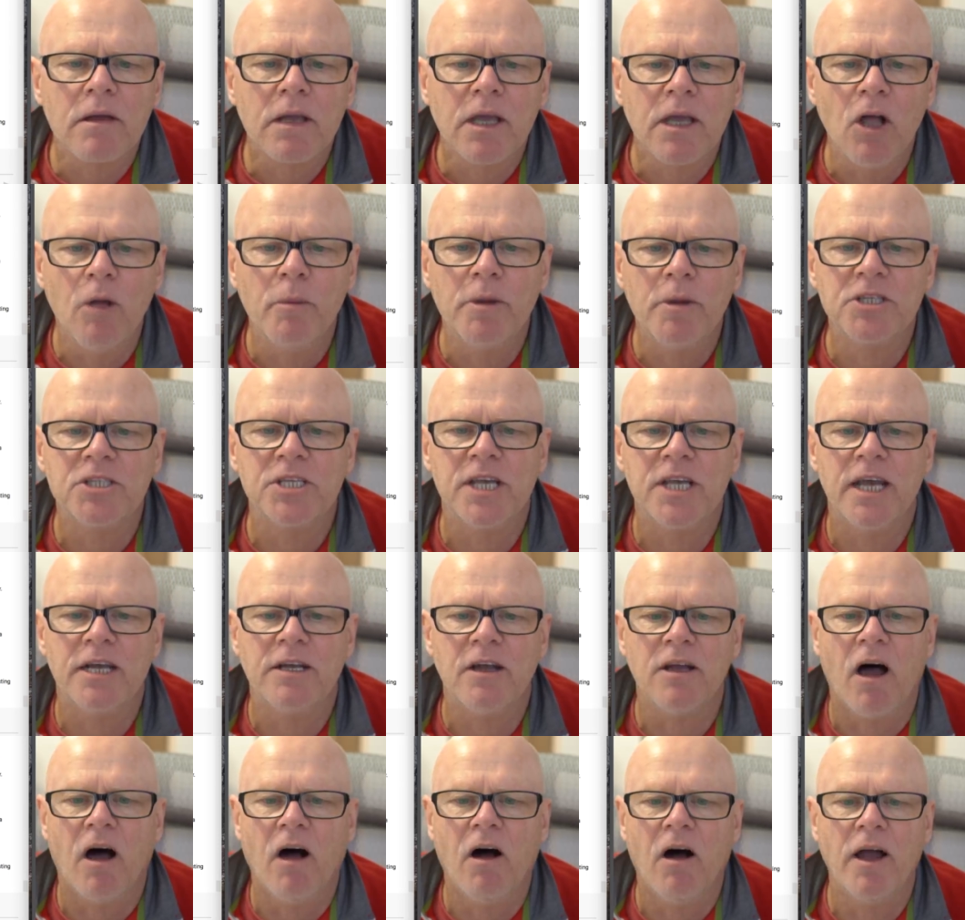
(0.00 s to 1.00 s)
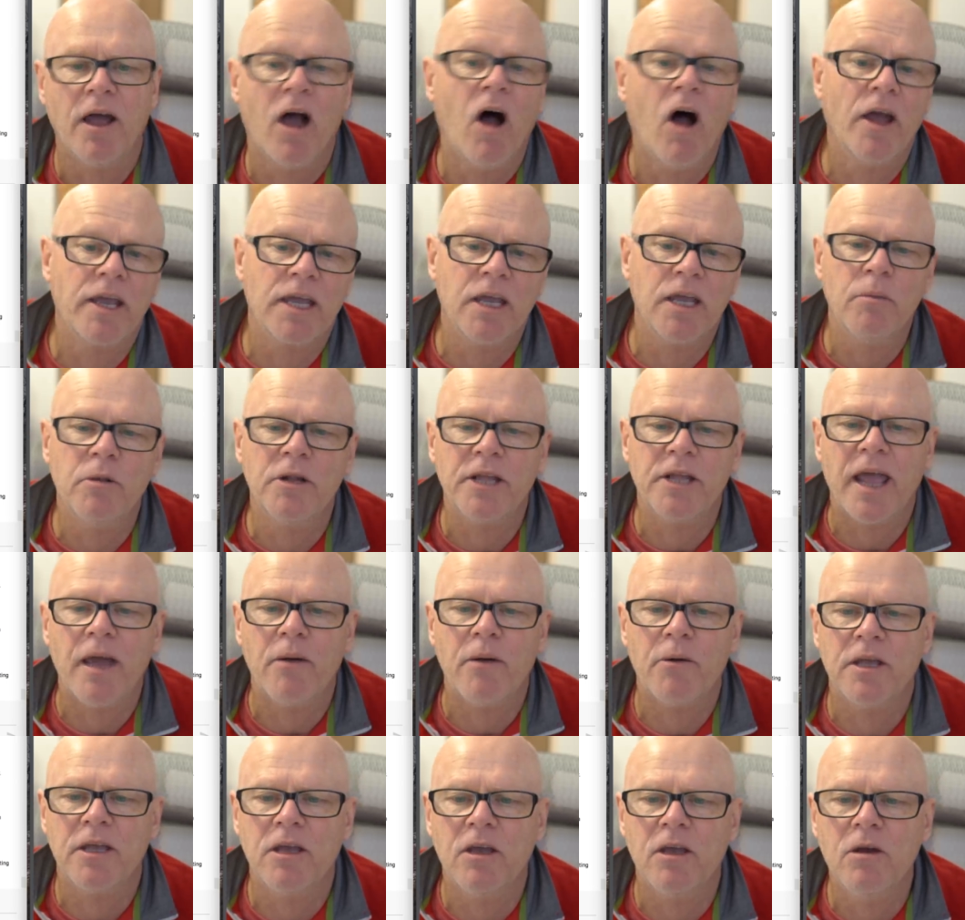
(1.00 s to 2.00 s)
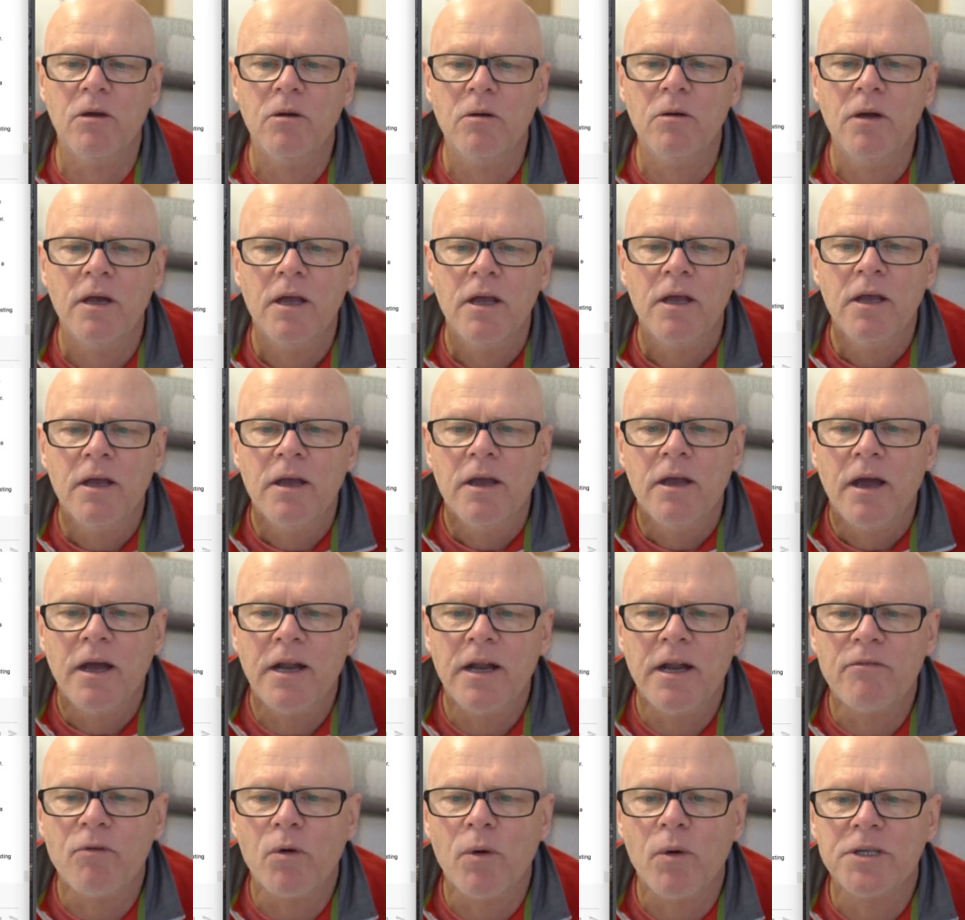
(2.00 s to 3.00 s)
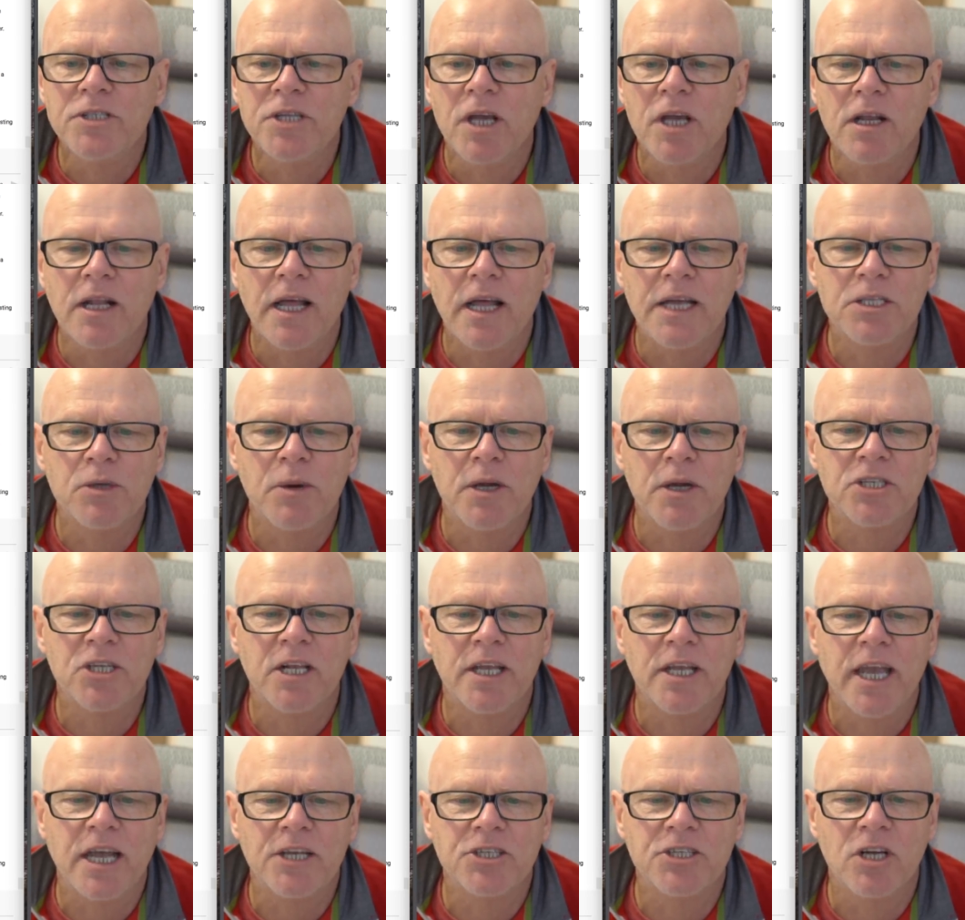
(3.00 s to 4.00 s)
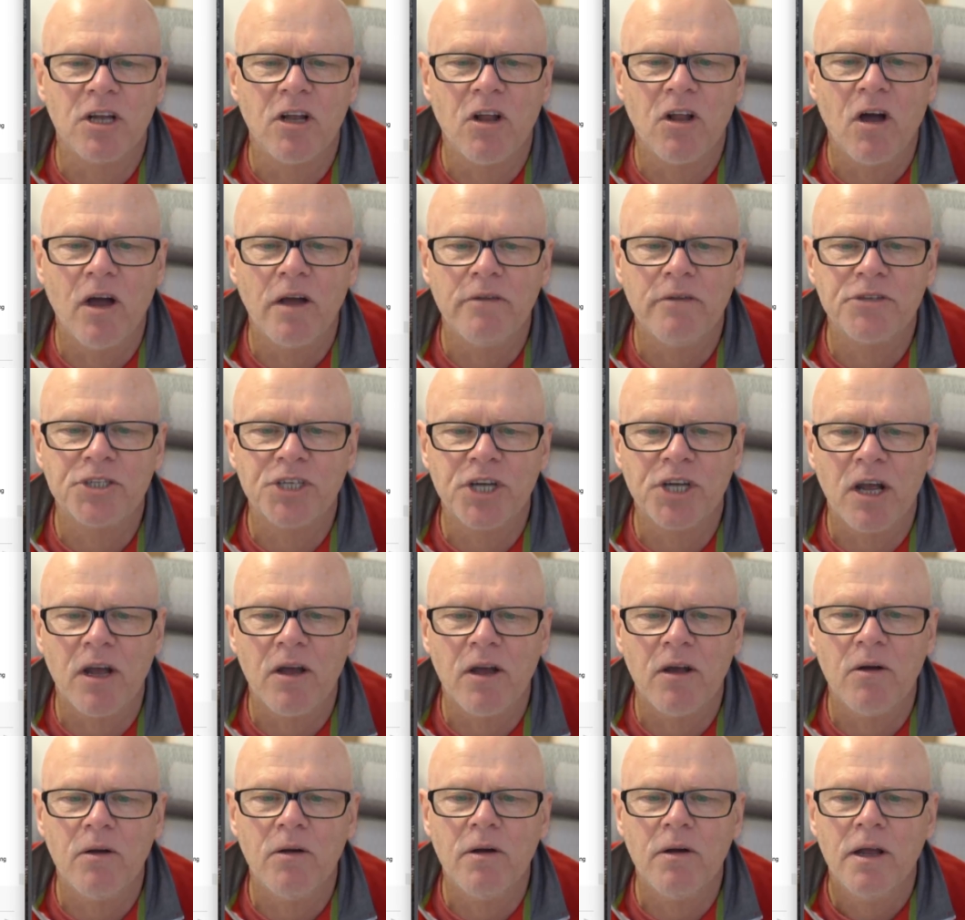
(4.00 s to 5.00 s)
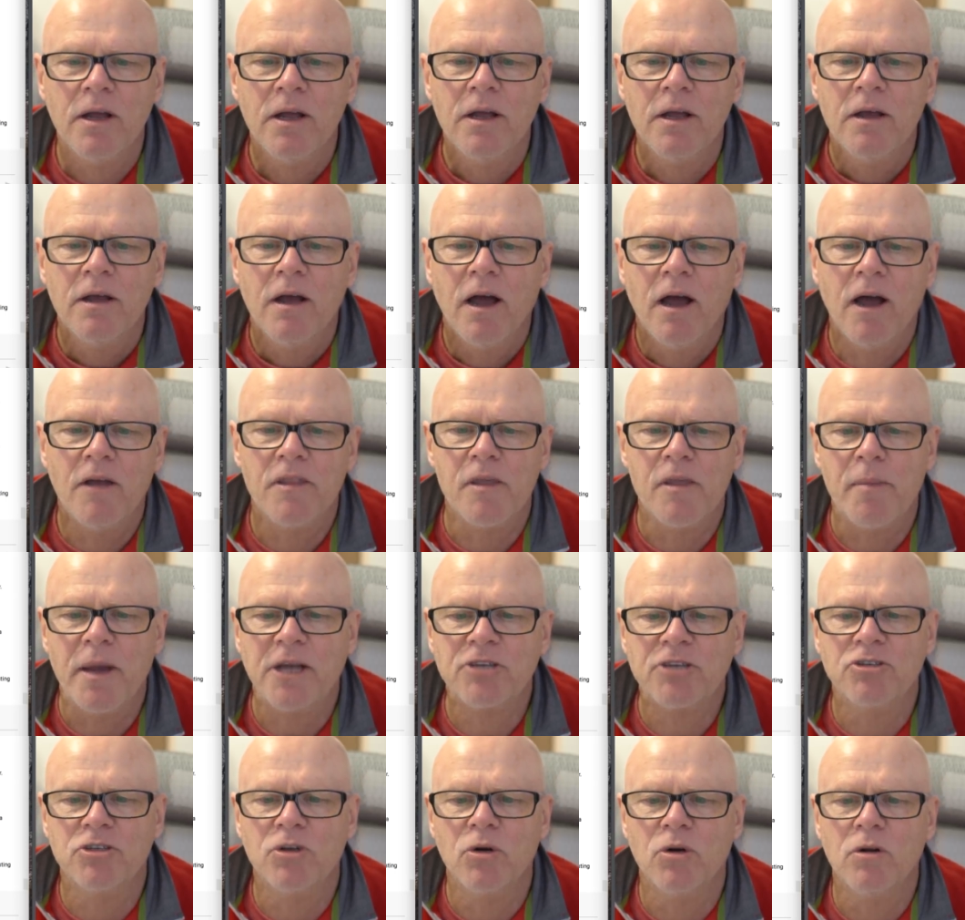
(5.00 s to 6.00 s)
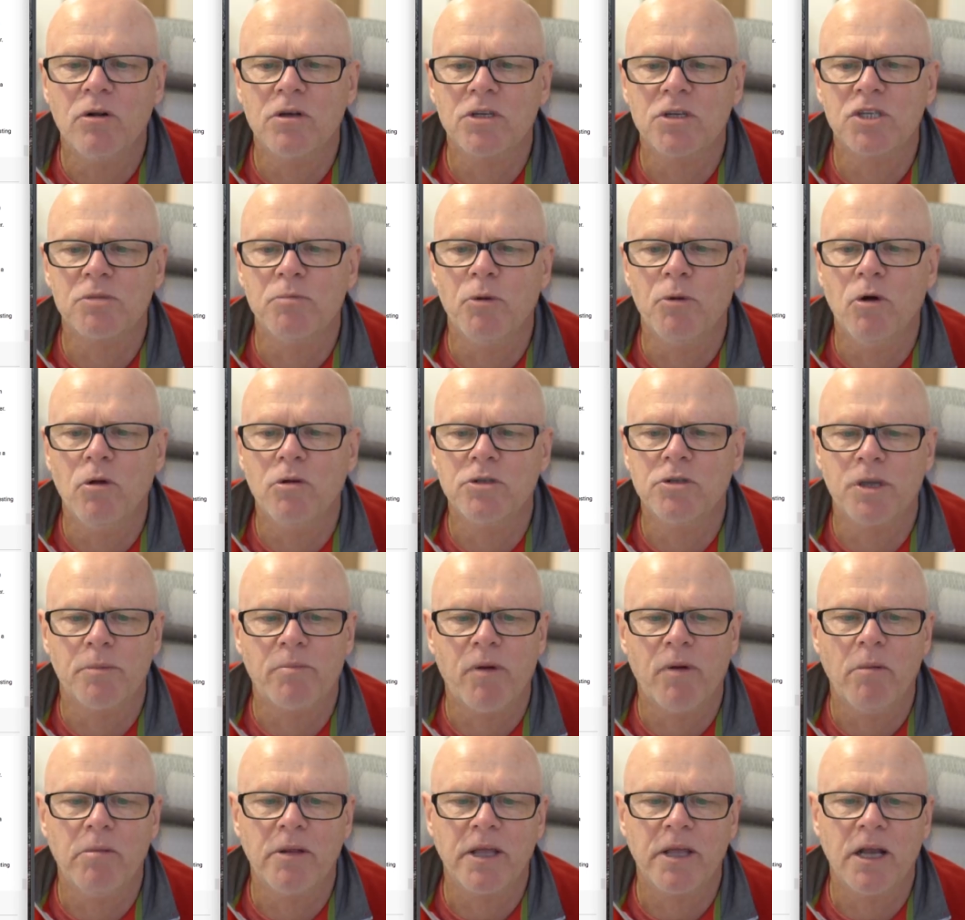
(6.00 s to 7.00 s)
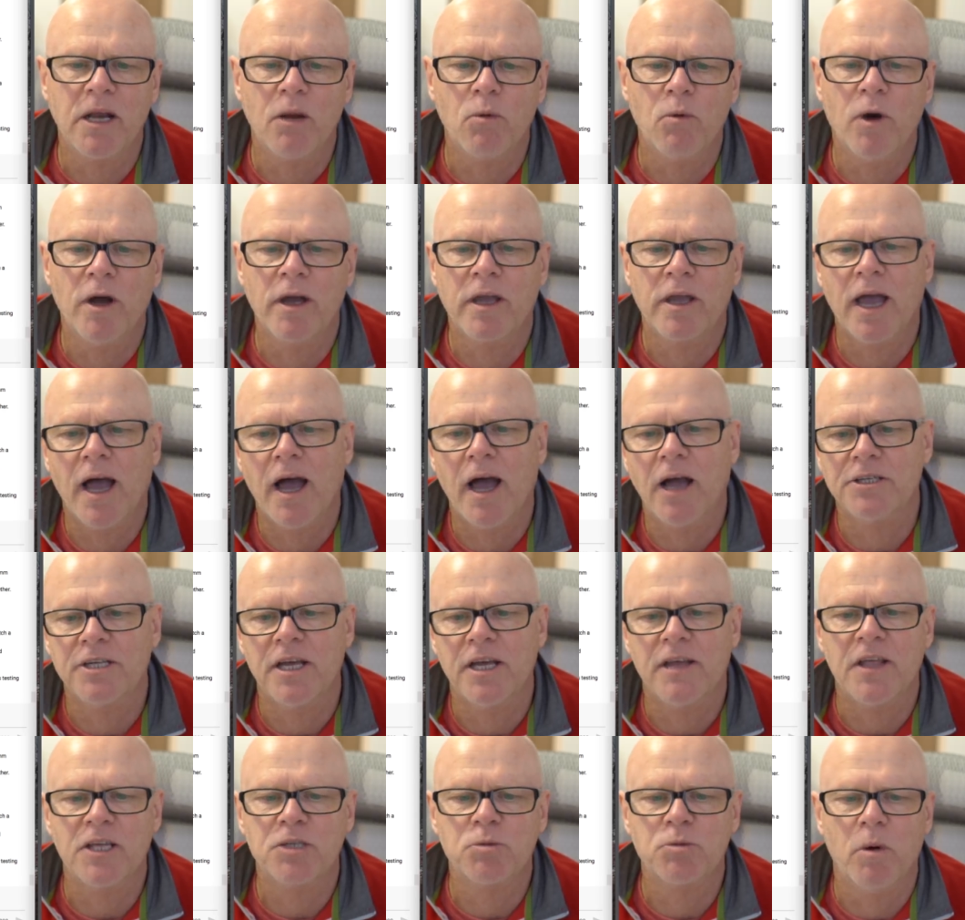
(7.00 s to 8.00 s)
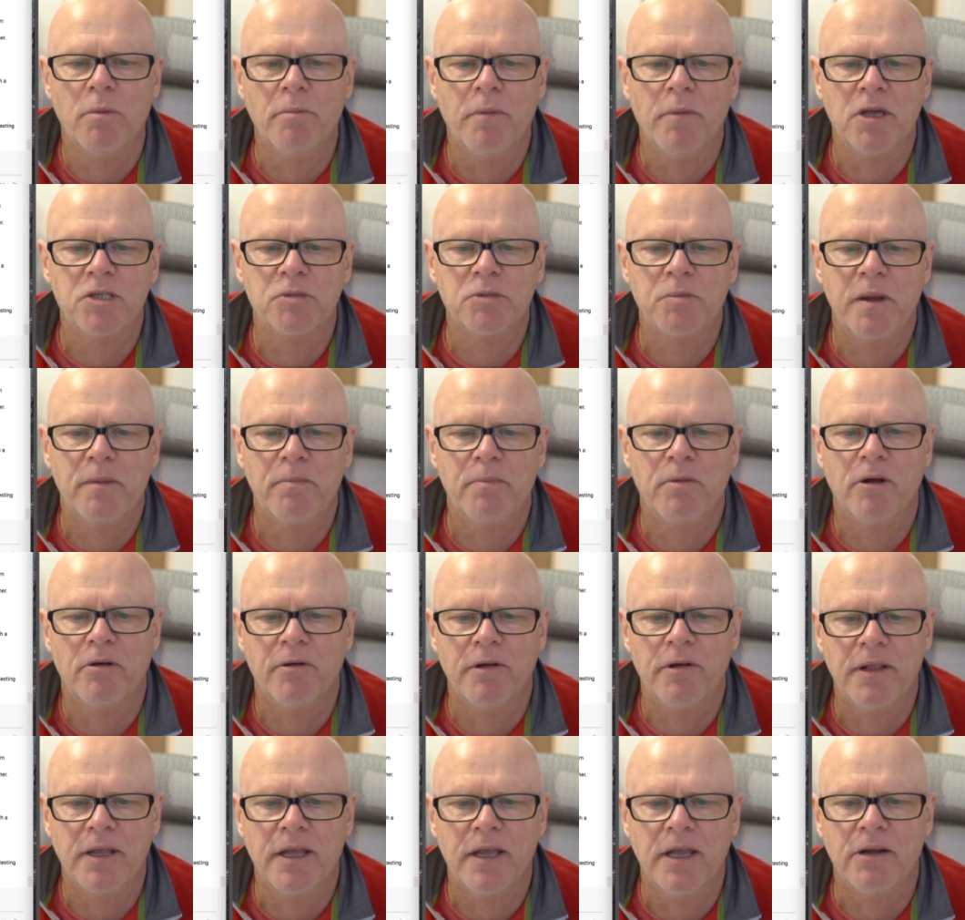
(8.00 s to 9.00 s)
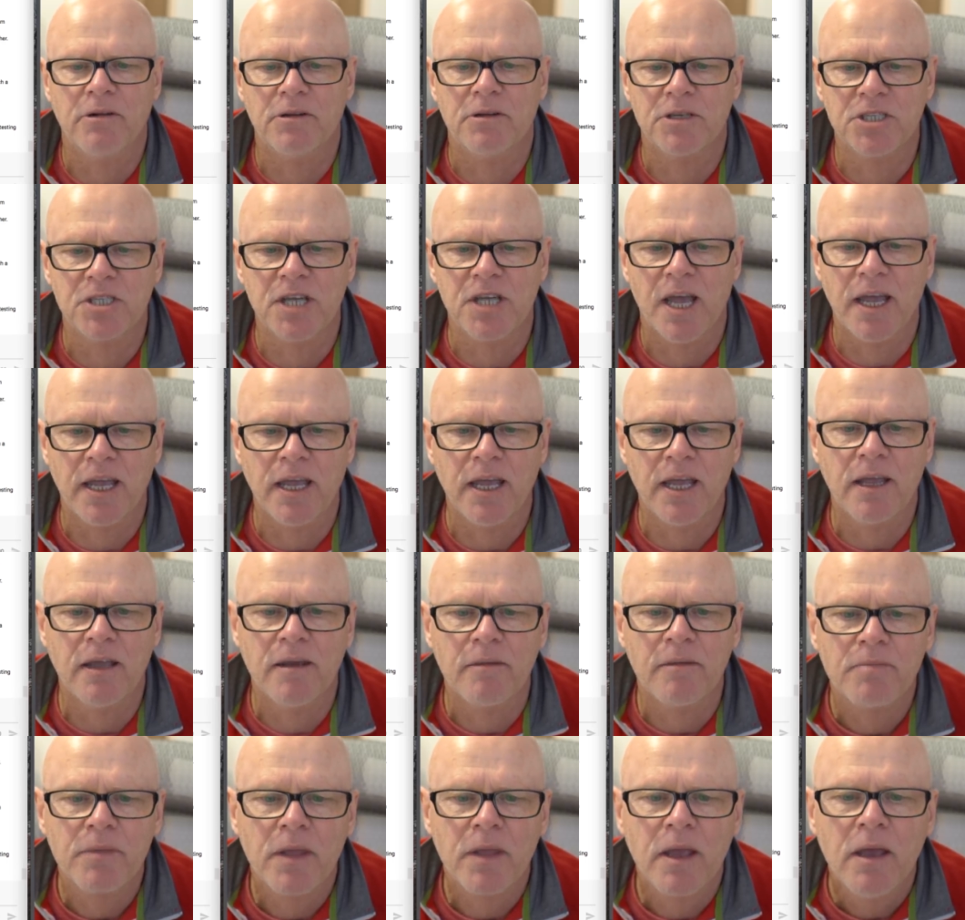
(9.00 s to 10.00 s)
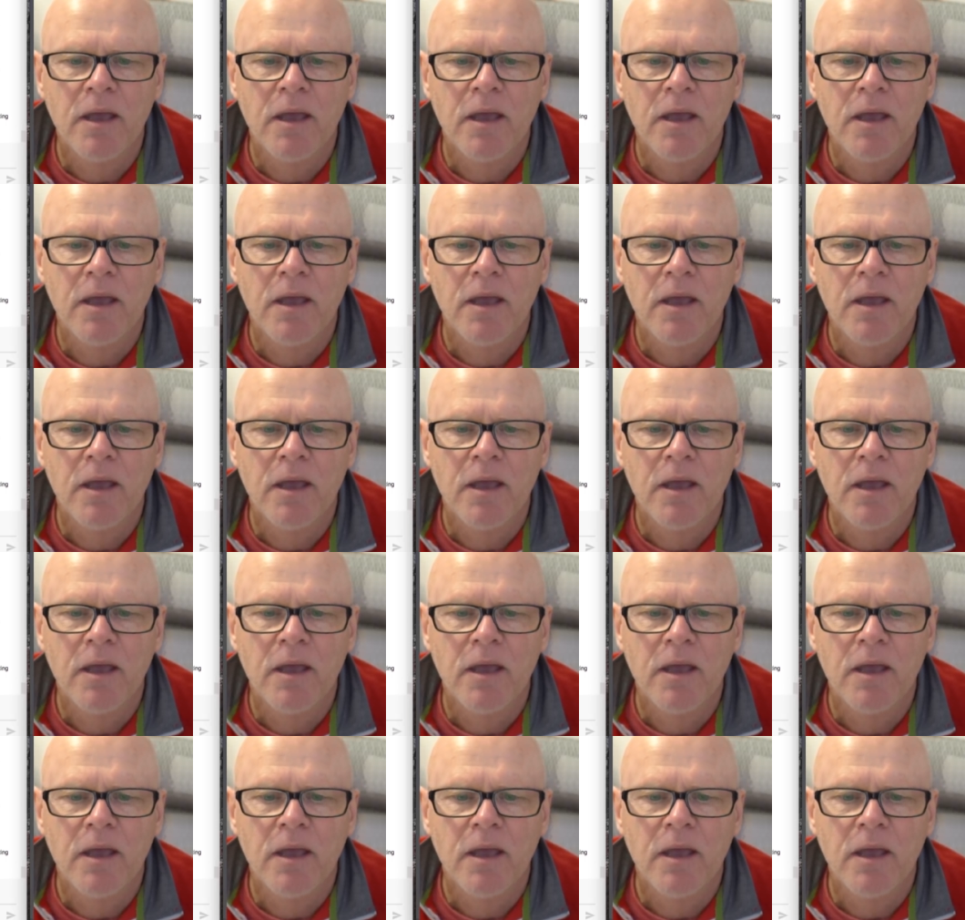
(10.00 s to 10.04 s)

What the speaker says: Gilbert said, hi, Gilbert, how are you? And everyone's so glad to actually catch a live show. The battery door looks small, so probably only one card. Yeah, that's what most people are in here are saying.